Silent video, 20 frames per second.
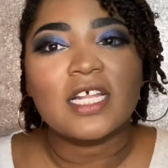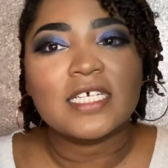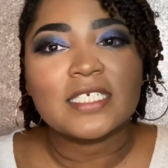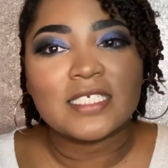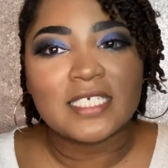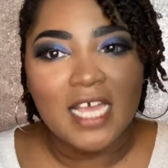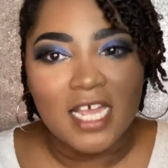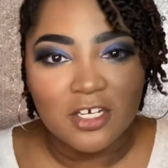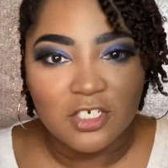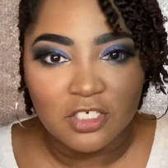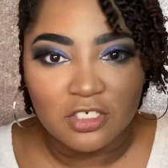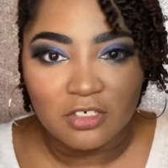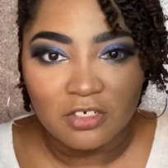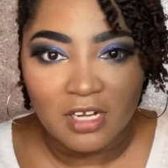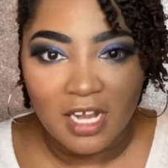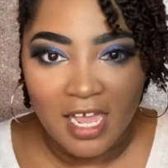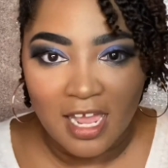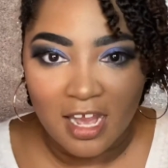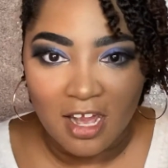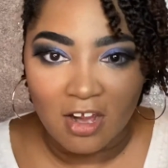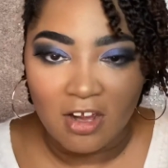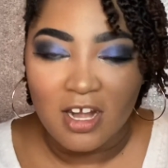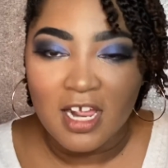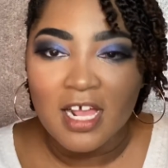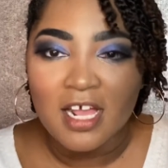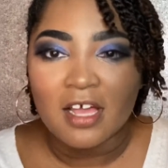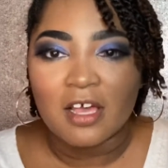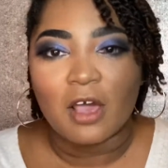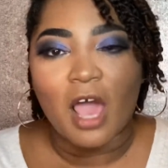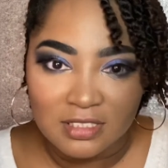textured hair,
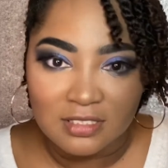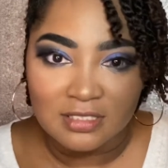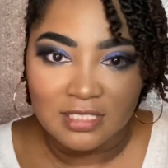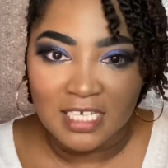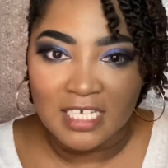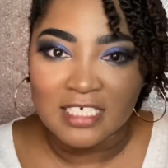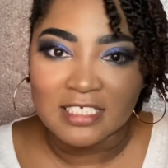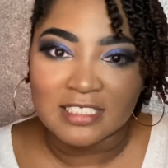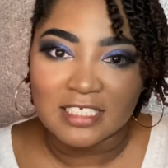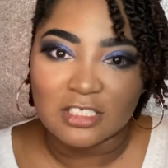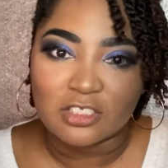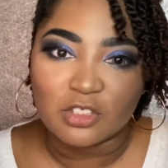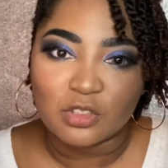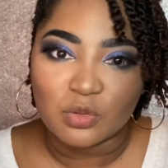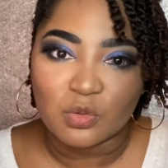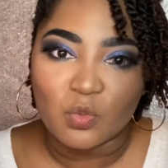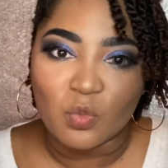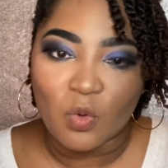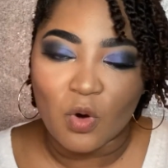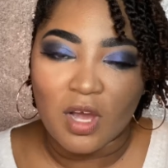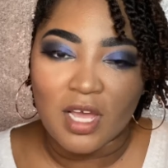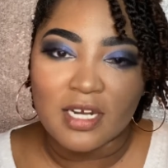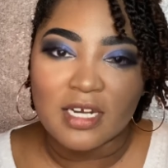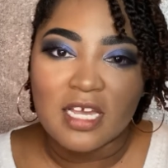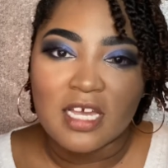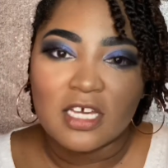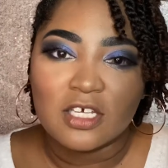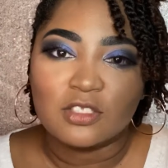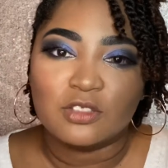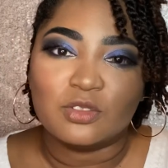things that you want
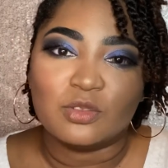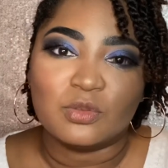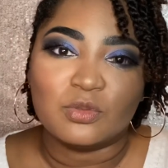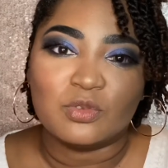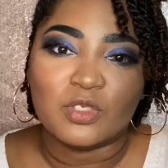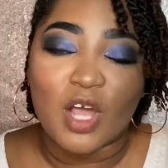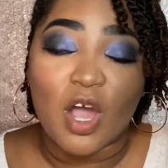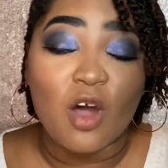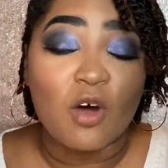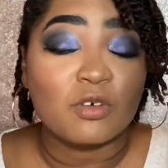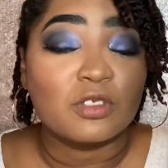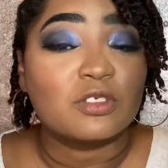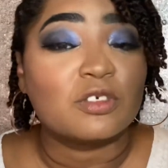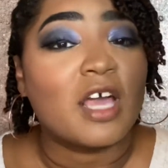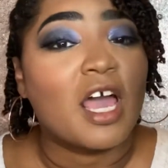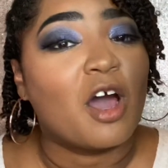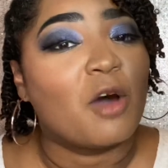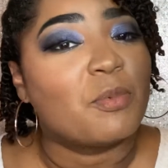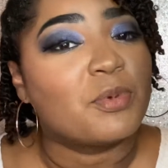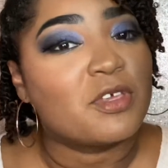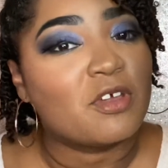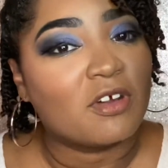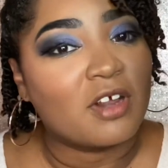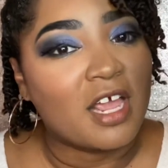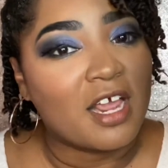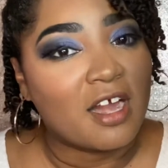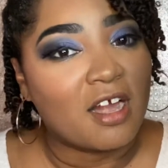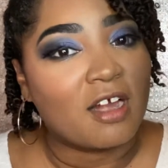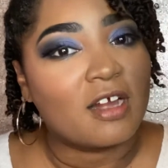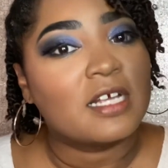to know to help your
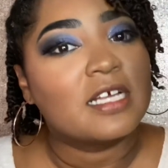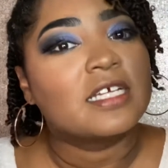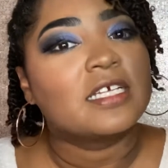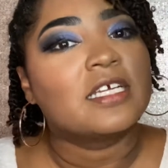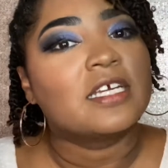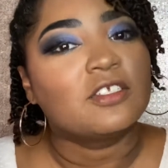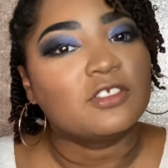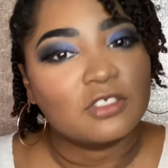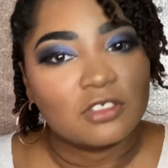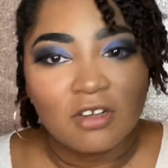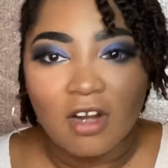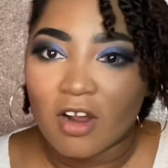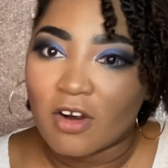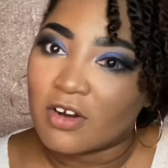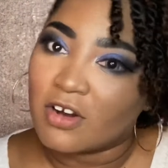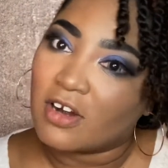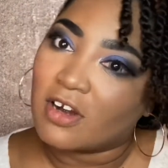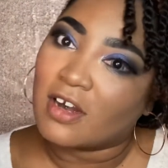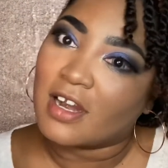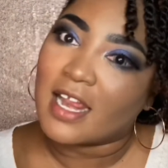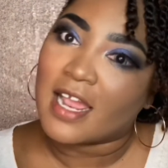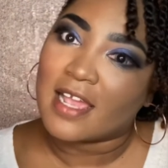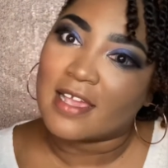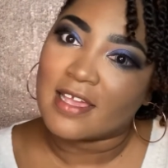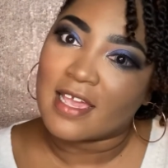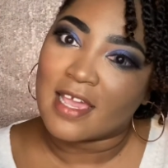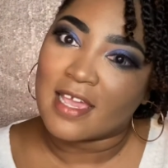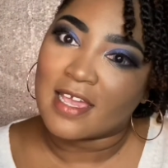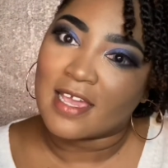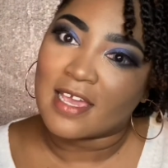hair get stronger
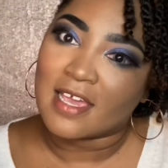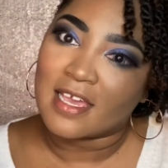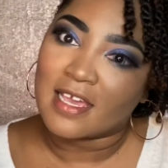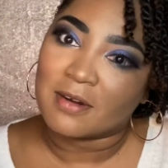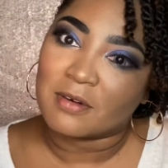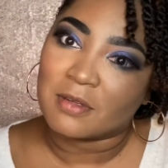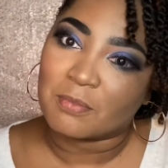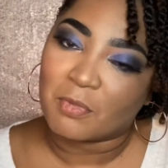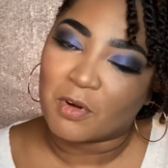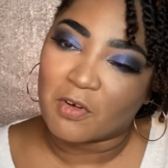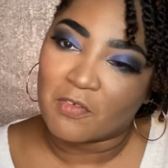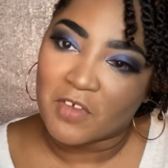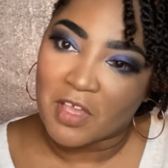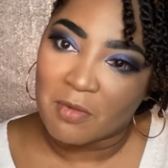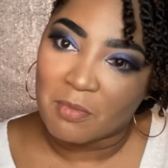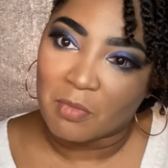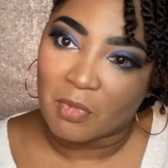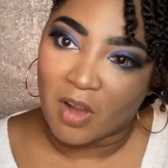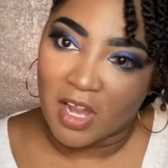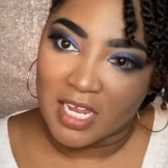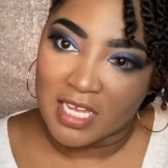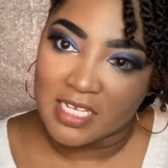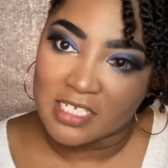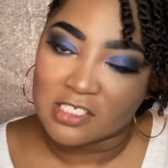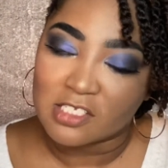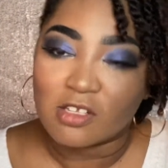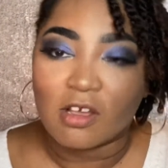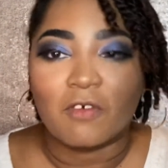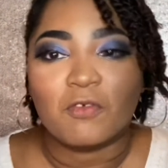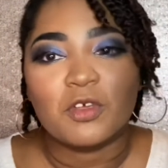and prevent breakage.
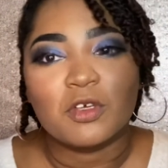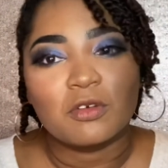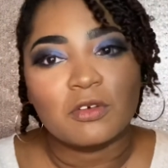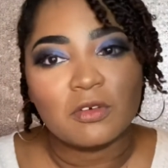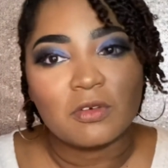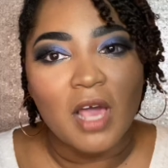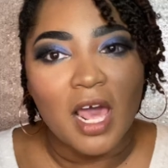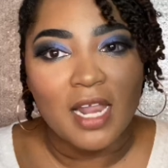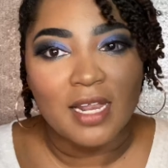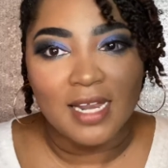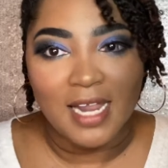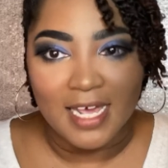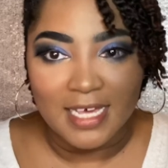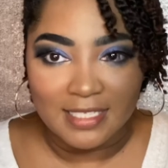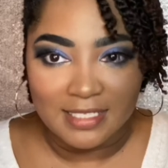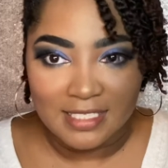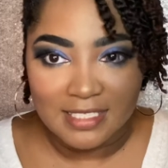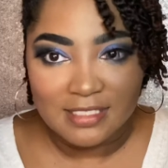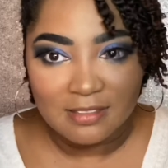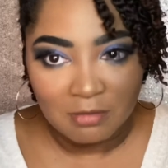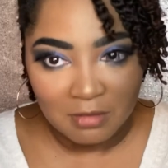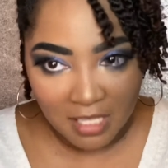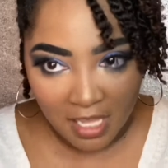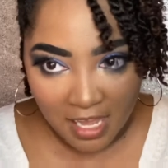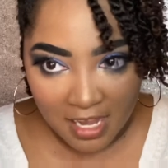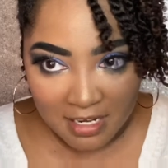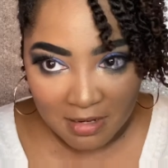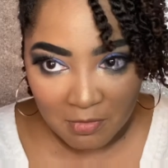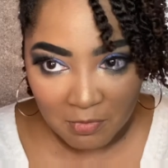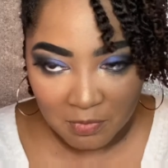So if you like this
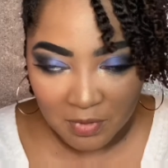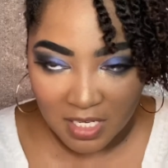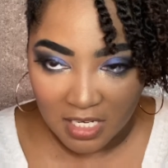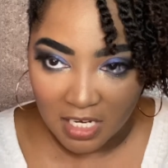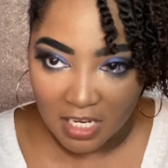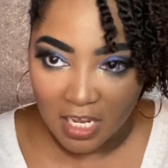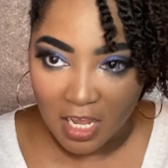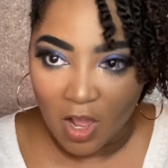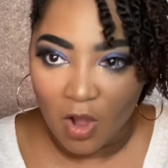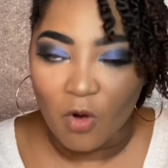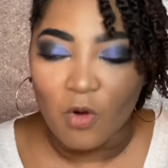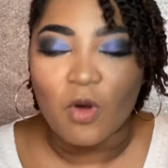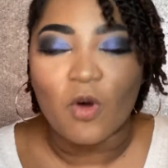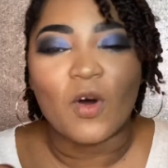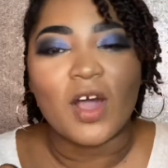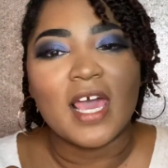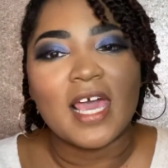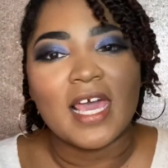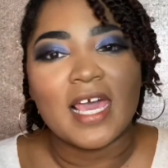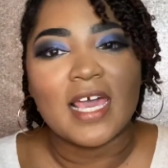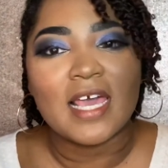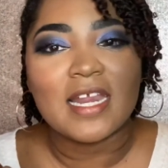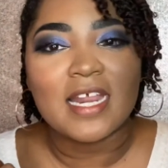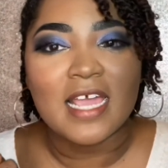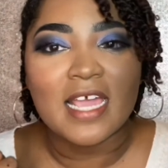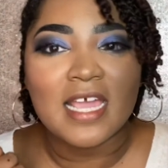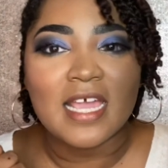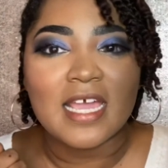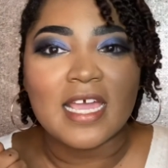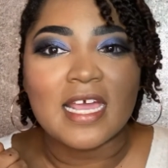kind of video, go ahead
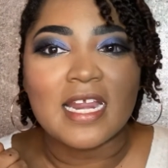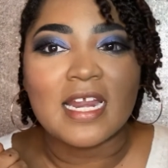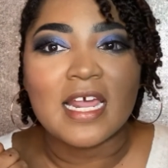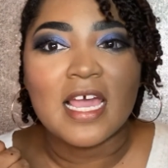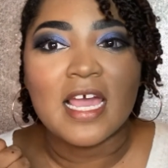and